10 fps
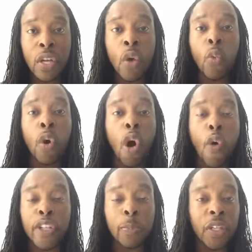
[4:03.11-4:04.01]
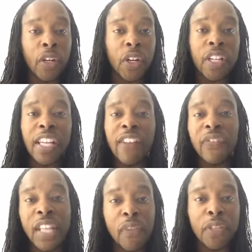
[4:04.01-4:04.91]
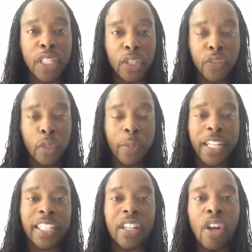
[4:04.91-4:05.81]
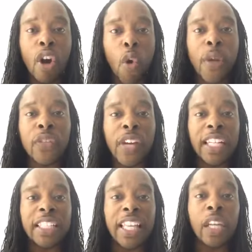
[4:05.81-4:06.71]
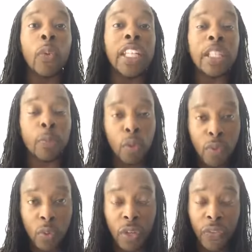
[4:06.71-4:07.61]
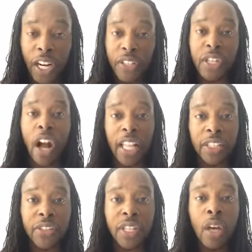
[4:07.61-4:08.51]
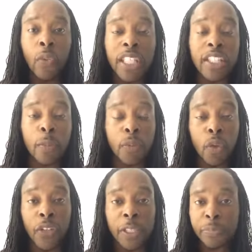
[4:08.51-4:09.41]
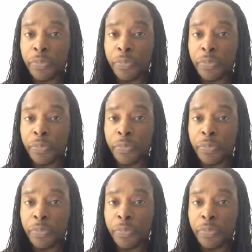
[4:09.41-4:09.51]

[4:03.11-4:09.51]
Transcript: will always be heard never disrespected always validated we need to prove it with our dollars we need to prove it